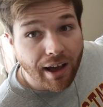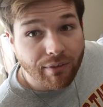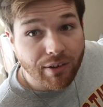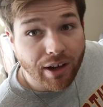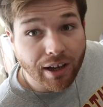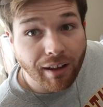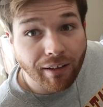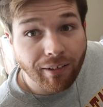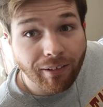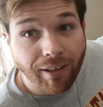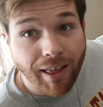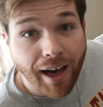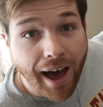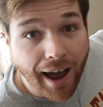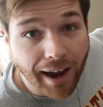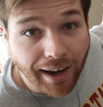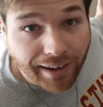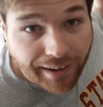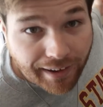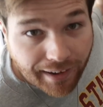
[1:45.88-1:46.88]
have a
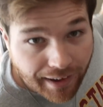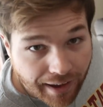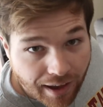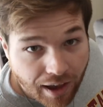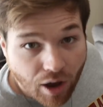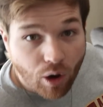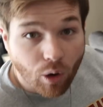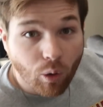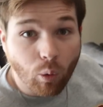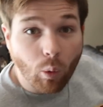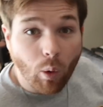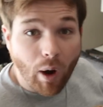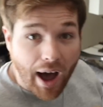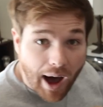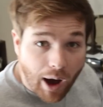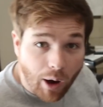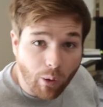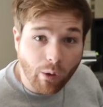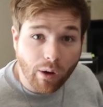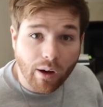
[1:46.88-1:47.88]
clock.
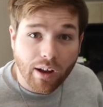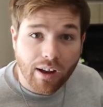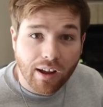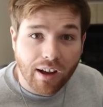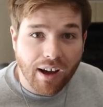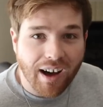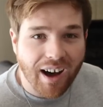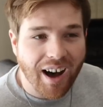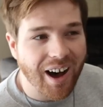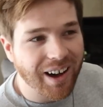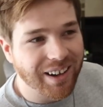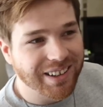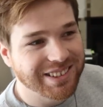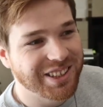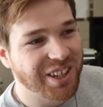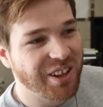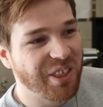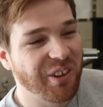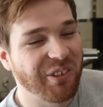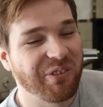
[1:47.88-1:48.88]
Wow.
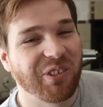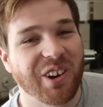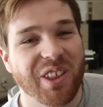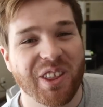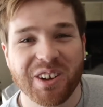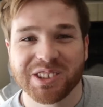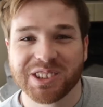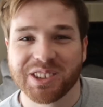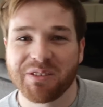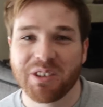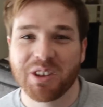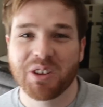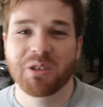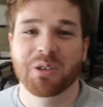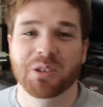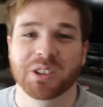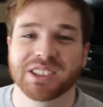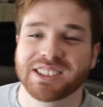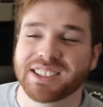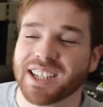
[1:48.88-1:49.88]
So for those of you
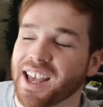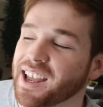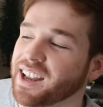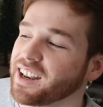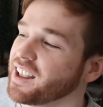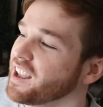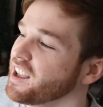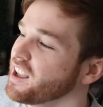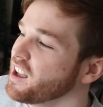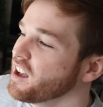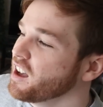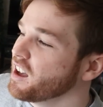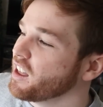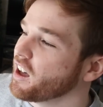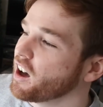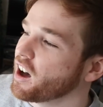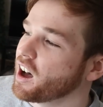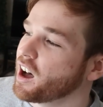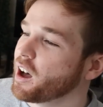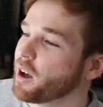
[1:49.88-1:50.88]
who are saying,
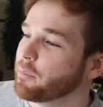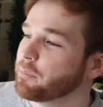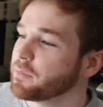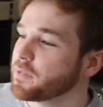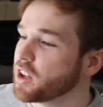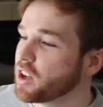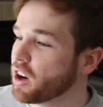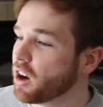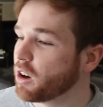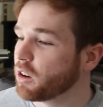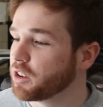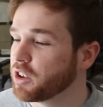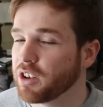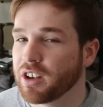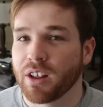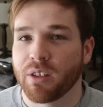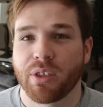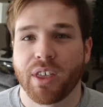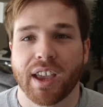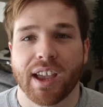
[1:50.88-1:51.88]
you know, you
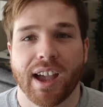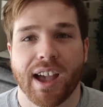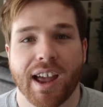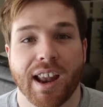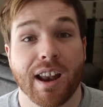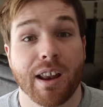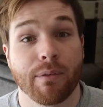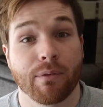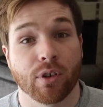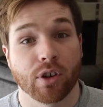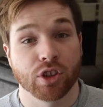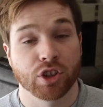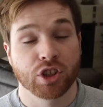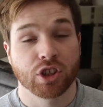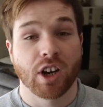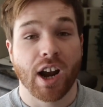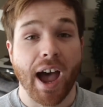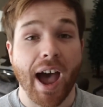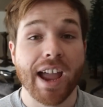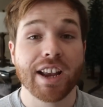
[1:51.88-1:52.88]
didn't think I had any
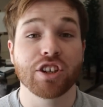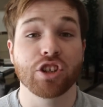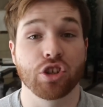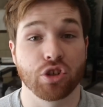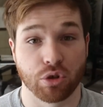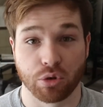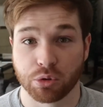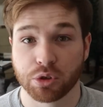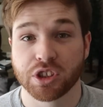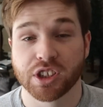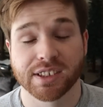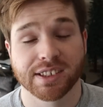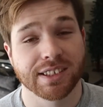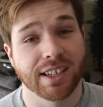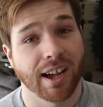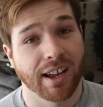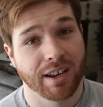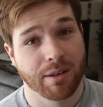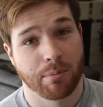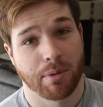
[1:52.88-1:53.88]
furniture, I do, just
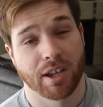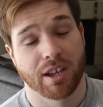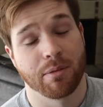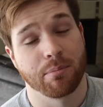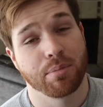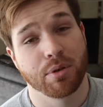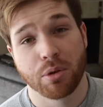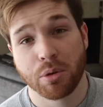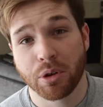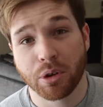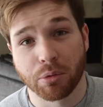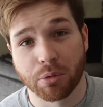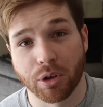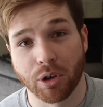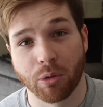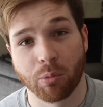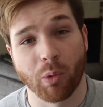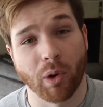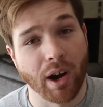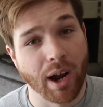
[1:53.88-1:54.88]
not in my computer
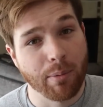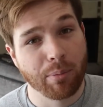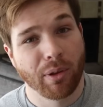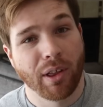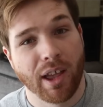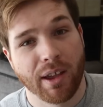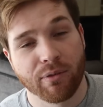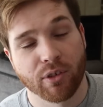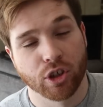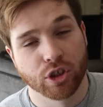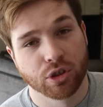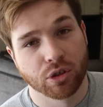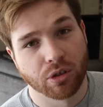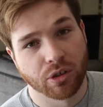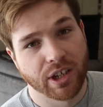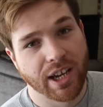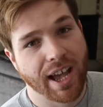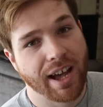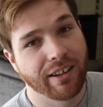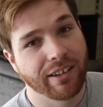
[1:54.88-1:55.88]
room where I play virtual
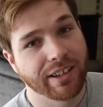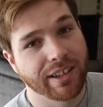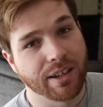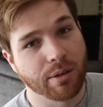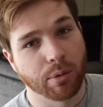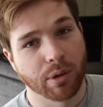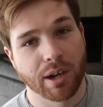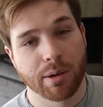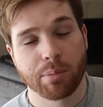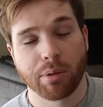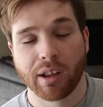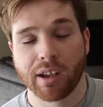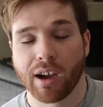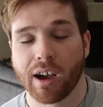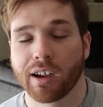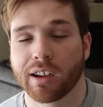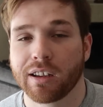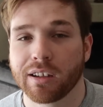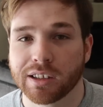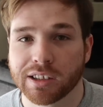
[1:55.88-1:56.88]
reality, where I play
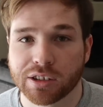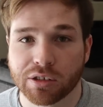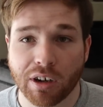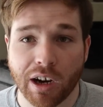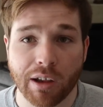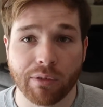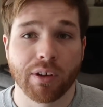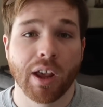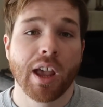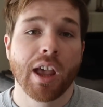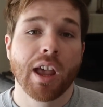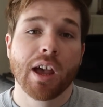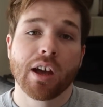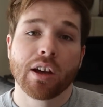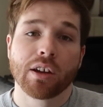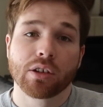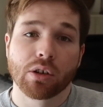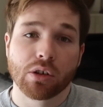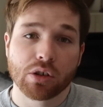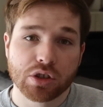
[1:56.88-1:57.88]
Oculus Rift.
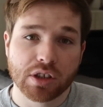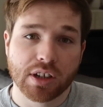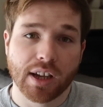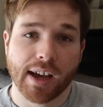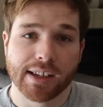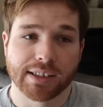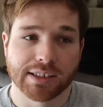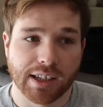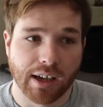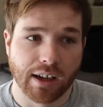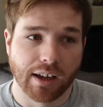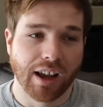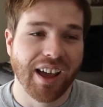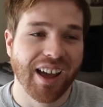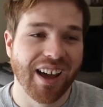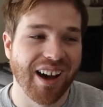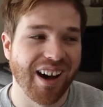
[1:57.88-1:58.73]
Told you guys that.